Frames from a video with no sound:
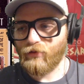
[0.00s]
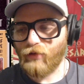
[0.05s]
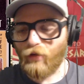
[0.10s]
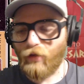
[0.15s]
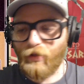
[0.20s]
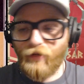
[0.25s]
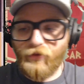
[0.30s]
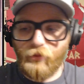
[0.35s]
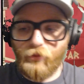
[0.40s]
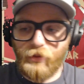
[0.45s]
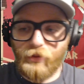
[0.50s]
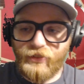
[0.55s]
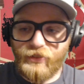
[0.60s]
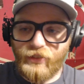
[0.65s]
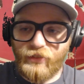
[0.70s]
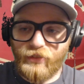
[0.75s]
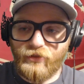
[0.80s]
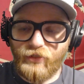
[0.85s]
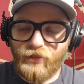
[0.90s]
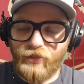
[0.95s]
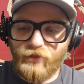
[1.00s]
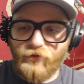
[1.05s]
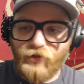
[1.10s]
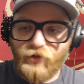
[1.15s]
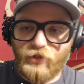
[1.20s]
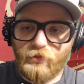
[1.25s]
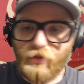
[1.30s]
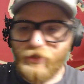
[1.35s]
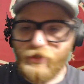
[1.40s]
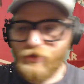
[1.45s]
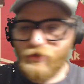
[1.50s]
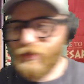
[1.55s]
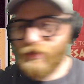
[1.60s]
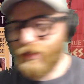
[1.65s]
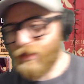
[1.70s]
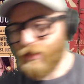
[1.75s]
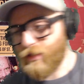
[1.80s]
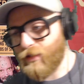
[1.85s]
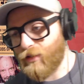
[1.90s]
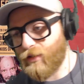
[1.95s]
Not that we did in the first place or
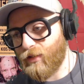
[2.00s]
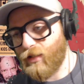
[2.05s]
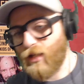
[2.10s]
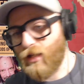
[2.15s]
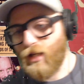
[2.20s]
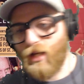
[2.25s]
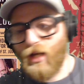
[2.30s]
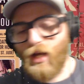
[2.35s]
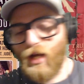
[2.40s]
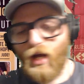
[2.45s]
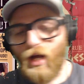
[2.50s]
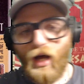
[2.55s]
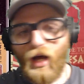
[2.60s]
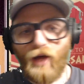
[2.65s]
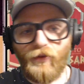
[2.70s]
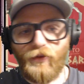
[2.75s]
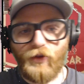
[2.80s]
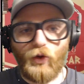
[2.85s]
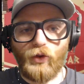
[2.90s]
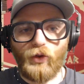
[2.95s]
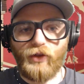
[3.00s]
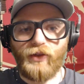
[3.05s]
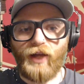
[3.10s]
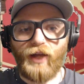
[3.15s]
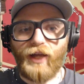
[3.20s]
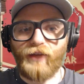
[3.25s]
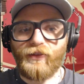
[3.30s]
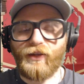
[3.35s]
didn't. The only thing I can